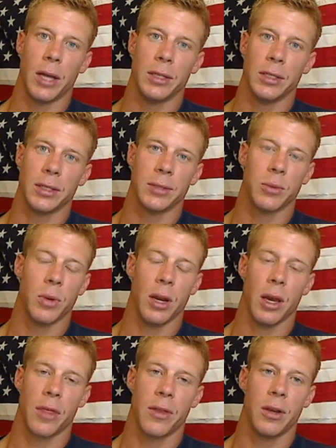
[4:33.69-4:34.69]
I just
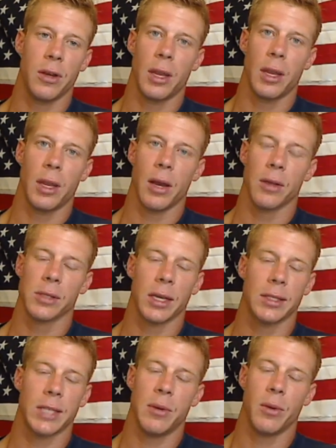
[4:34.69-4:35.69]
wanted nothing to do with it, and I was
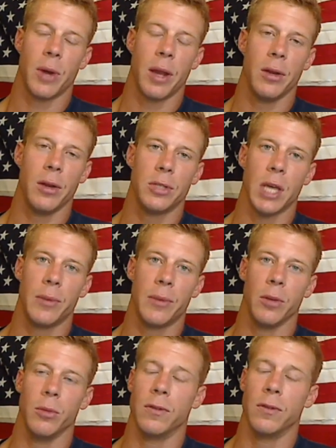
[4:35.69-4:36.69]
like, it's time to write a new
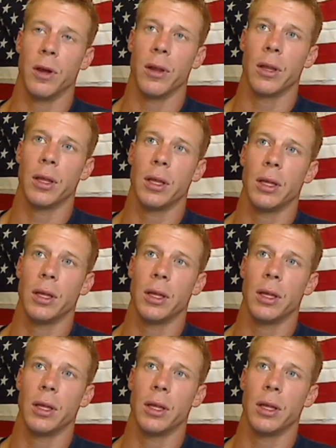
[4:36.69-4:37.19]
chapter and move on.